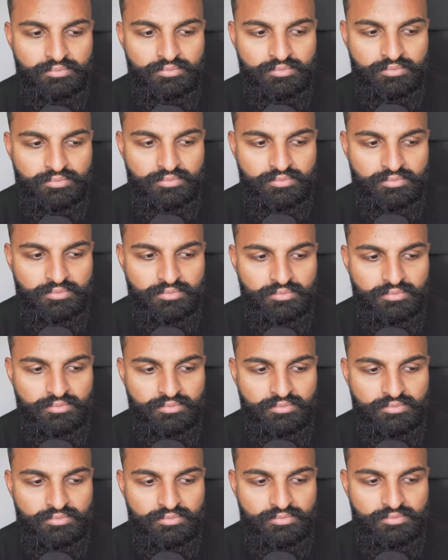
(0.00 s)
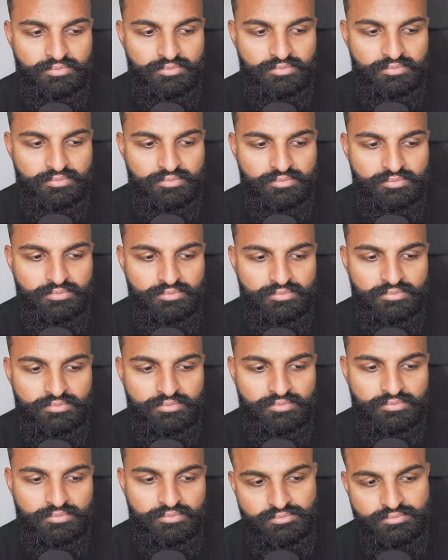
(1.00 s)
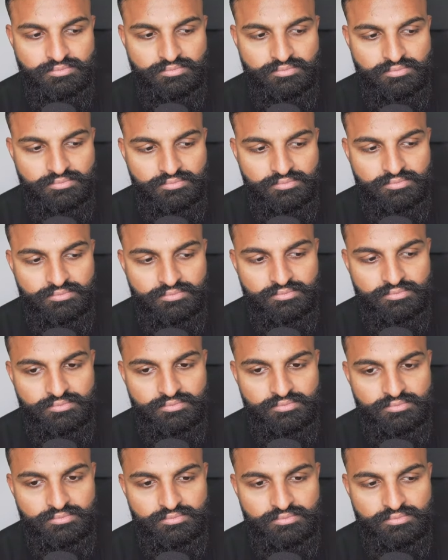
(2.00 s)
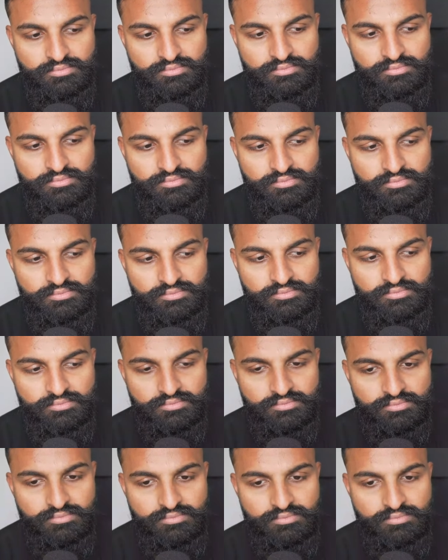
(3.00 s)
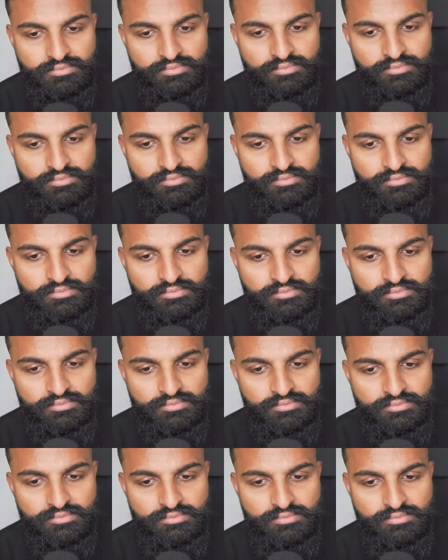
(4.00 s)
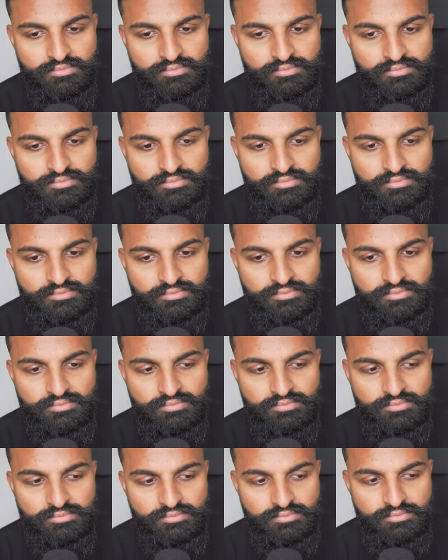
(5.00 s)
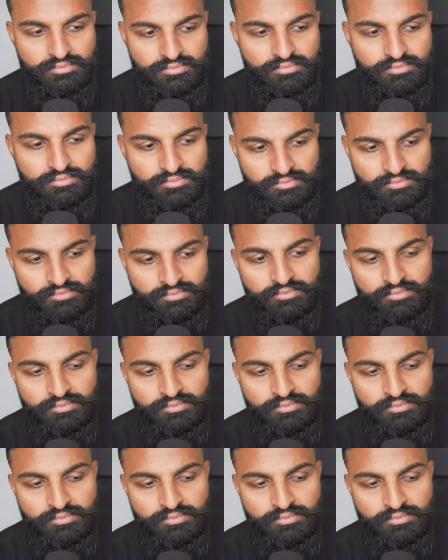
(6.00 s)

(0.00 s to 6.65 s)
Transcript: This person isn't speaking.